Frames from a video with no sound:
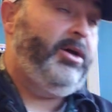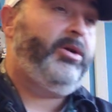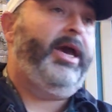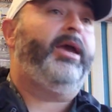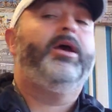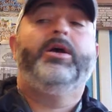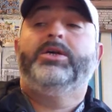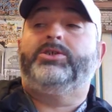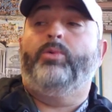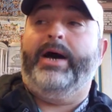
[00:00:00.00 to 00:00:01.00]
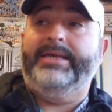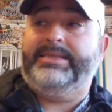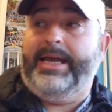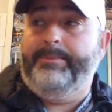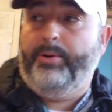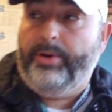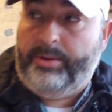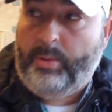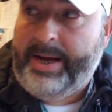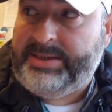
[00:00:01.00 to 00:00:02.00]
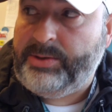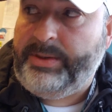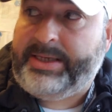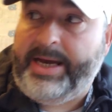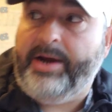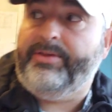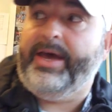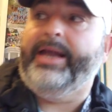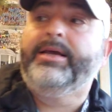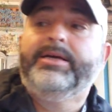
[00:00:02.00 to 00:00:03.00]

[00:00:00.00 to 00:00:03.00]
Okay, so why is that important? Why should we care that